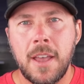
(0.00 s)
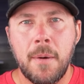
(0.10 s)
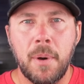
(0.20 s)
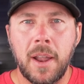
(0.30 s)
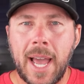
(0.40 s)

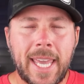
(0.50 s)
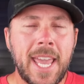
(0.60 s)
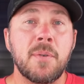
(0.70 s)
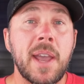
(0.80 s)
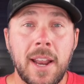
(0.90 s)
But I
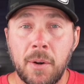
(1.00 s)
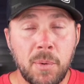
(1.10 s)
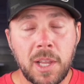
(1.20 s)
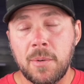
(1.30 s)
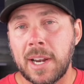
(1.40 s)
can't wait. I
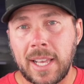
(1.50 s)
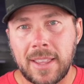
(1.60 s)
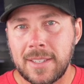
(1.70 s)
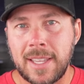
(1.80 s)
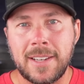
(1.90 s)
really wanna get
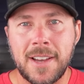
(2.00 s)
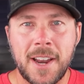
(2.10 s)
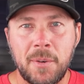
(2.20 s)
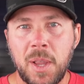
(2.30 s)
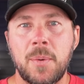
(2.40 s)
this thing
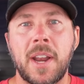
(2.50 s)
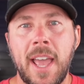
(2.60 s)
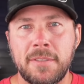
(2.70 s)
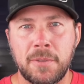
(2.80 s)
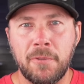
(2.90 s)
done. I really wanna
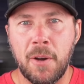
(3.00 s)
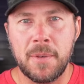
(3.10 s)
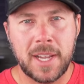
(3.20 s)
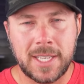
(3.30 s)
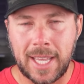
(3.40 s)
have some fun
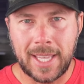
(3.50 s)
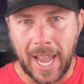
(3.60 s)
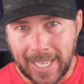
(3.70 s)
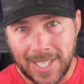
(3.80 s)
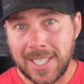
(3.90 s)
with it because I,
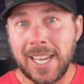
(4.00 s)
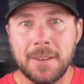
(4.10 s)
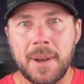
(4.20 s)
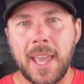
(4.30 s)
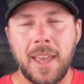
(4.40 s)
I can see it
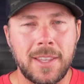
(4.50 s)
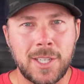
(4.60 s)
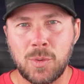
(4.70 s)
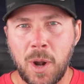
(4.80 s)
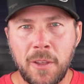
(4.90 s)
in my head. This
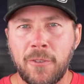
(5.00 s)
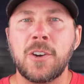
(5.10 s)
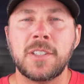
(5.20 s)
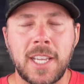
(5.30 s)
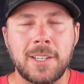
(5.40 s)
is one of the
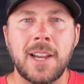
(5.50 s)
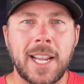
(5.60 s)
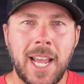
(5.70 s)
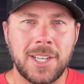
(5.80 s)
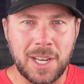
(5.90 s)
first things where I
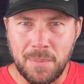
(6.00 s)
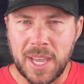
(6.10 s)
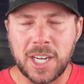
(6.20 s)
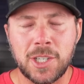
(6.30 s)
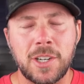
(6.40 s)
can actually
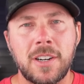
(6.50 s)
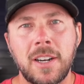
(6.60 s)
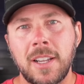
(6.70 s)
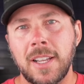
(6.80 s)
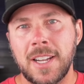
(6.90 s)
picture
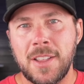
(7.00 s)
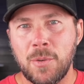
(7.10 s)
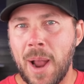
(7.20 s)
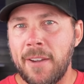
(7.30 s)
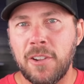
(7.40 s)
the
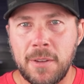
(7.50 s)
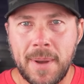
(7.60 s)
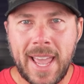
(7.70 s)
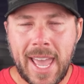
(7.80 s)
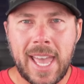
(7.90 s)
rifle in
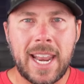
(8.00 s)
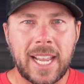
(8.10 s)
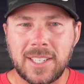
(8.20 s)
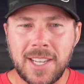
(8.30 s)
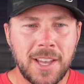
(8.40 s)
my head. I
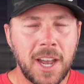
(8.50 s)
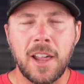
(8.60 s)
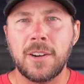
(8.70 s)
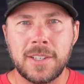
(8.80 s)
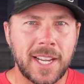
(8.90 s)
can see the
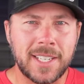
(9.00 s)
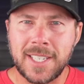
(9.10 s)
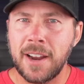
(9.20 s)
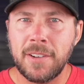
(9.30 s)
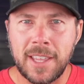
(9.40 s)
colors, I can
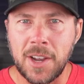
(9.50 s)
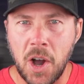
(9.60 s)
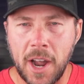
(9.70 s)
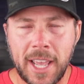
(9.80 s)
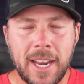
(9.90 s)
see everything
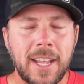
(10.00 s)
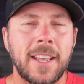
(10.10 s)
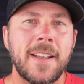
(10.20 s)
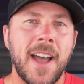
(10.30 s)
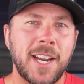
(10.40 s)
on it.
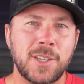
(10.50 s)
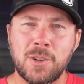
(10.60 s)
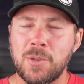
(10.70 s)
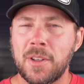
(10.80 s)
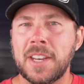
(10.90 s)
I just
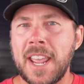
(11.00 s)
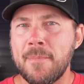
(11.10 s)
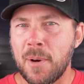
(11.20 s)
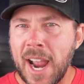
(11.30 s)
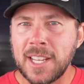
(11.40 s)
don't know all the
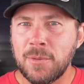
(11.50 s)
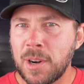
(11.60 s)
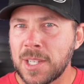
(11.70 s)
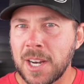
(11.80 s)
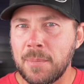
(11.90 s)
name brands of
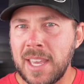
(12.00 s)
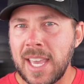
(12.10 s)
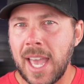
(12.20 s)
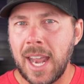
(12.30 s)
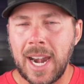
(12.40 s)
what it's gonna be
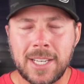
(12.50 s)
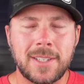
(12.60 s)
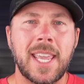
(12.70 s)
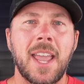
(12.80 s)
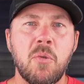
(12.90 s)
yet, and I
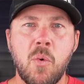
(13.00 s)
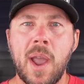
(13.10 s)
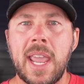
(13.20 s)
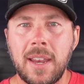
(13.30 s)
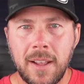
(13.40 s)
just can't
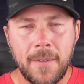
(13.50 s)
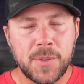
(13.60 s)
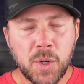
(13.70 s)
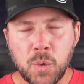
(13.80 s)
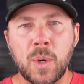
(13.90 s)
wait
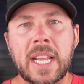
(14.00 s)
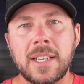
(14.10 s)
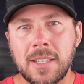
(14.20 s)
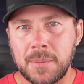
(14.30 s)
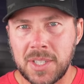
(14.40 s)
to
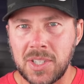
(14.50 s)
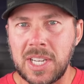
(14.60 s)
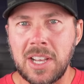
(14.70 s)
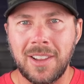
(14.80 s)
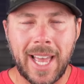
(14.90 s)
ring some
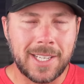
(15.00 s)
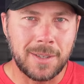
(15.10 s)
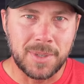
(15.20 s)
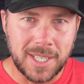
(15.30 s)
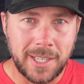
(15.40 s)
steel at
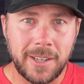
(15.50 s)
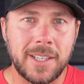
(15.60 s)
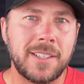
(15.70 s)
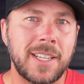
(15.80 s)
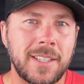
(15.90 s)
some
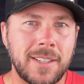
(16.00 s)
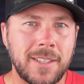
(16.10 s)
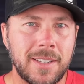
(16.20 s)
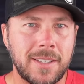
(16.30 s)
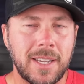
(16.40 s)
serious
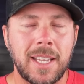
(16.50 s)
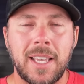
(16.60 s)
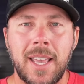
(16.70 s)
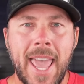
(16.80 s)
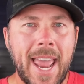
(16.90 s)
distances
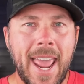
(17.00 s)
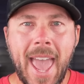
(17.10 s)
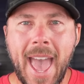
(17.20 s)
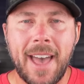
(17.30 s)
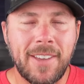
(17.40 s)
and
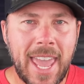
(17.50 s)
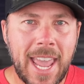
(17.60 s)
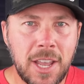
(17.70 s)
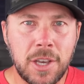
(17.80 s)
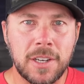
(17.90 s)
have
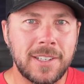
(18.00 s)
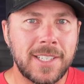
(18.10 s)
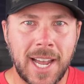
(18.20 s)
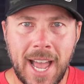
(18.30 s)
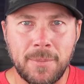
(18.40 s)
a good
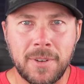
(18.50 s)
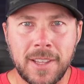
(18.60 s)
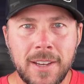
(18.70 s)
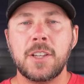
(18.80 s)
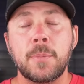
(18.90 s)
time with
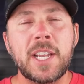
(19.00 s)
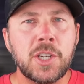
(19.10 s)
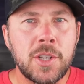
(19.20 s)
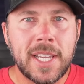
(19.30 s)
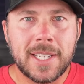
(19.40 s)
it. So make
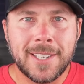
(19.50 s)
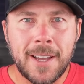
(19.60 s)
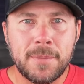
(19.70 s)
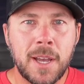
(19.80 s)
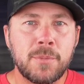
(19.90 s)
sure you get
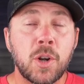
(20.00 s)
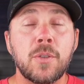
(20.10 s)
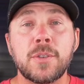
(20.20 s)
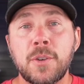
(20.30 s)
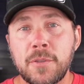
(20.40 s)
subbed up,
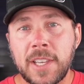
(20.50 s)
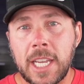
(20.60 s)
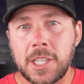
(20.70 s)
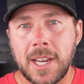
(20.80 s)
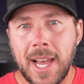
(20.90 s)
turn those
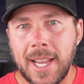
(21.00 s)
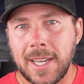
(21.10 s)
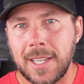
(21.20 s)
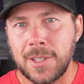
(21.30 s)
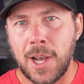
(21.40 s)
notification
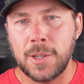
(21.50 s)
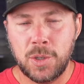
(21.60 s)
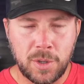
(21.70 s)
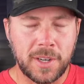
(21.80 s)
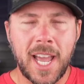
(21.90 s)
icons on
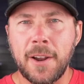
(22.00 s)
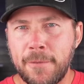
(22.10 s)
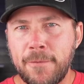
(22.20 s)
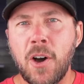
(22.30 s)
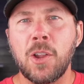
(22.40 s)
so you can kind of
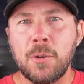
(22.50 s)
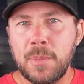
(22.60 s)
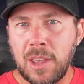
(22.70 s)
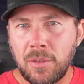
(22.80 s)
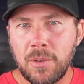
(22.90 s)
follow
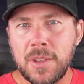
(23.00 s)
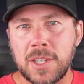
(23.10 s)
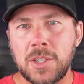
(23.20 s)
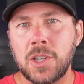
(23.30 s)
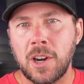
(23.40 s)
me through
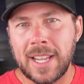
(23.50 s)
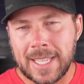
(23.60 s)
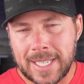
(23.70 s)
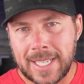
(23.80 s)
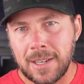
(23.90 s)
this journey,
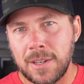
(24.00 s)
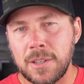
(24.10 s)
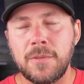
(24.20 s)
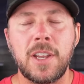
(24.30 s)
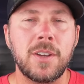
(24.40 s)
this
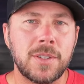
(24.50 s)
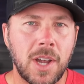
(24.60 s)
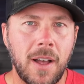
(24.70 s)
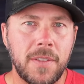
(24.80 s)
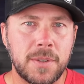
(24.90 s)
series of
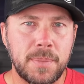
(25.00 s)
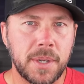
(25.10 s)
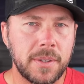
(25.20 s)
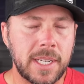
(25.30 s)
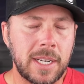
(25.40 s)
videos on this
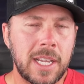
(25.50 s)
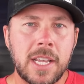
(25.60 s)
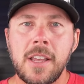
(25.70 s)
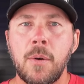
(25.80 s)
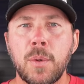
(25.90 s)
build, and
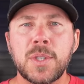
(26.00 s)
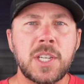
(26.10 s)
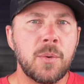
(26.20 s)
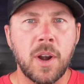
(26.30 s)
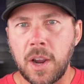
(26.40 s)
we'll
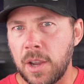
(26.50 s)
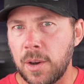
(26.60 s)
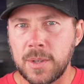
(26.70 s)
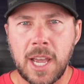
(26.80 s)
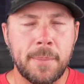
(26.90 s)
see where it
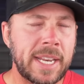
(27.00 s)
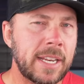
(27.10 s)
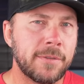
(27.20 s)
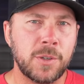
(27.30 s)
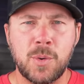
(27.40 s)
goes, how many
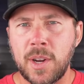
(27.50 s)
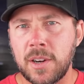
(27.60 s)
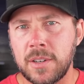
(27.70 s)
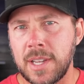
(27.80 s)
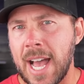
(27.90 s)
different
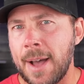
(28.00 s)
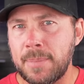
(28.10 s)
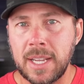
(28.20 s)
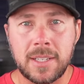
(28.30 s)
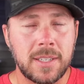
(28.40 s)
triggers,
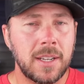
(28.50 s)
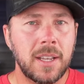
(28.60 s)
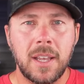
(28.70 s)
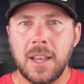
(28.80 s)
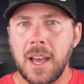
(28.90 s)
optics,
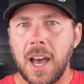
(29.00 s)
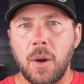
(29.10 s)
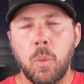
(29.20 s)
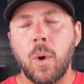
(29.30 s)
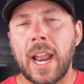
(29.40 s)
uh,
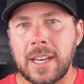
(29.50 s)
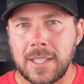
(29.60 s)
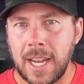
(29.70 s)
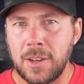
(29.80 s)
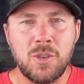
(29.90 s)
what I
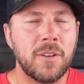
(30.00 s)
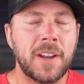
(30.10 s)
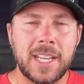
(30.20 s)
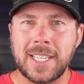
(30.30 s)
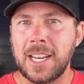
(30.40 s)
decide to do if
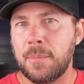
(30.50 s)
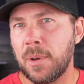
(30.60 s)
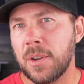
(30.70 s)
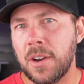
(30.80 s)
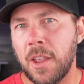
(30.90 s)
I decide to
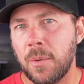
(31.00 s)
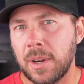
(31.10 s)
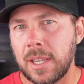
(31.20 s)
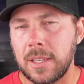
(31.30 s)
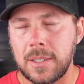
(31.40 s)
build another
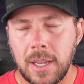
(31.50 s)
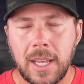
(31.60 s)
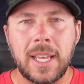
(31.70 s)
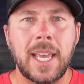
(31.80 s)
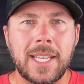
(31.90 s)
one, because
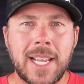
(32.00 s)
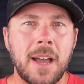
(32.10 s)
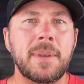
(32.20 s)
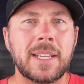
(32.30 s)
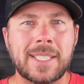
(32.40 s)
it's
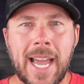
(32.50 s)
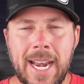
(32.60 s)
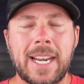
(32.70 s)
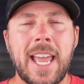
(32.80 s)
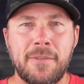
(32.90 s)
got me
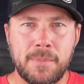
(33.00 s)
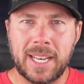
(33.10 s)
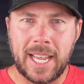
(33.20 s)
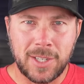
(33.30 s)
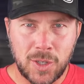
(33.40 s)
excited. I haven't
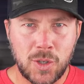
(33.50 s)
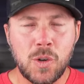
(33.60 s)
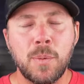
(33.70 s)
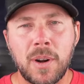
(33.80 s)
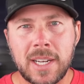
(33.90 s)
been like
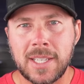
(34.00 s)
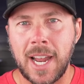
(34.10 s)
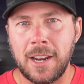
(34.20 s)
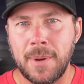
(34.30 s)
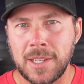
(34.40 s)
super
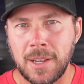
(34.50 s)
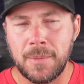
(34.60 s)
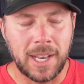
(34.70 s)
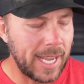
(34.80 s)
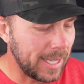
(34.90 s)
excited about
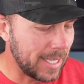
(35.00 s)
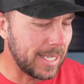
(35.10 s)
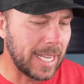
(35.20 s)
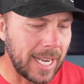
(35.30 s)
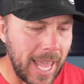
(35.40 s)
something like this
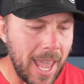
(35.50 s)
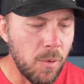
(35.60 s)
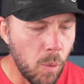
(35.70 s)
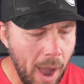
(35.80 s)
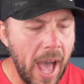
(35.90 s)
in a
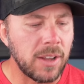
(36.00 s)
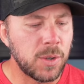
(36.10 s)
while.